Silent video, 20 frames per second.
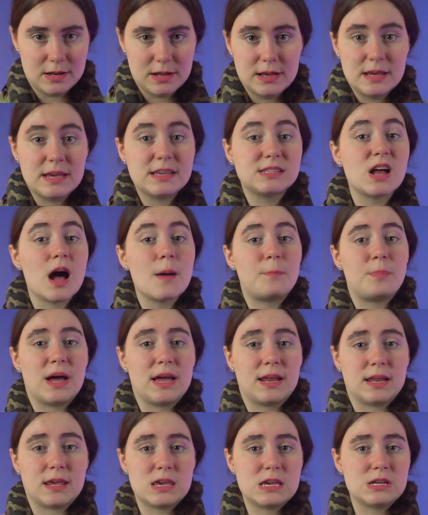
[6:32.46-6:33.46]
He's not
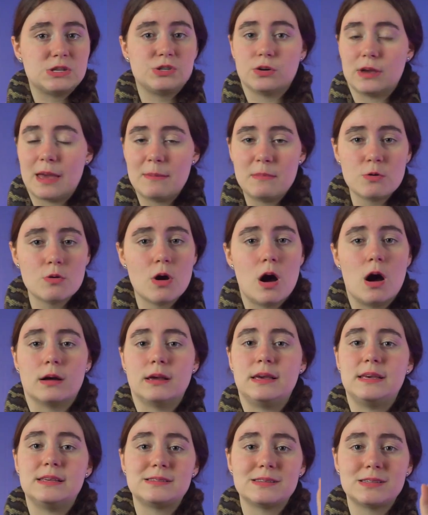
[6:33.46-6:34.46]
bitey, don't get me wrong,
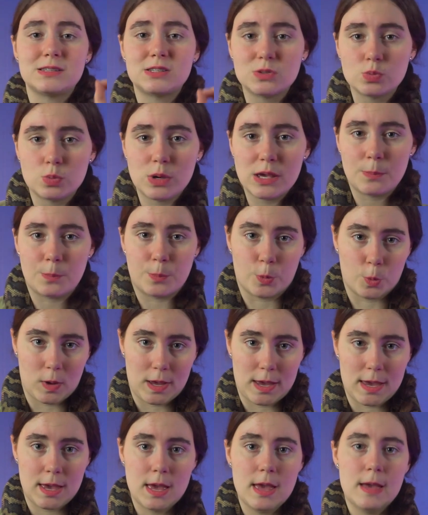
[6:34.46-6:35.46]
he's a sweet
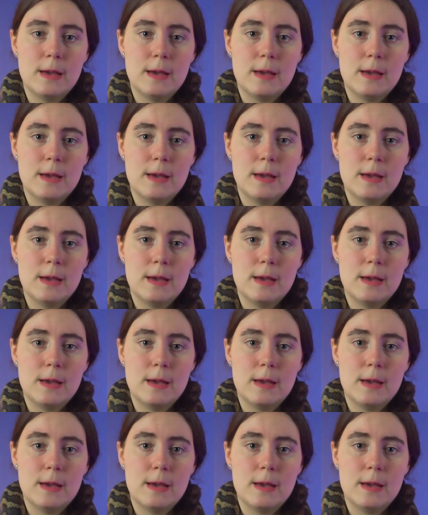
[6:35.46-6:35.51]
boy.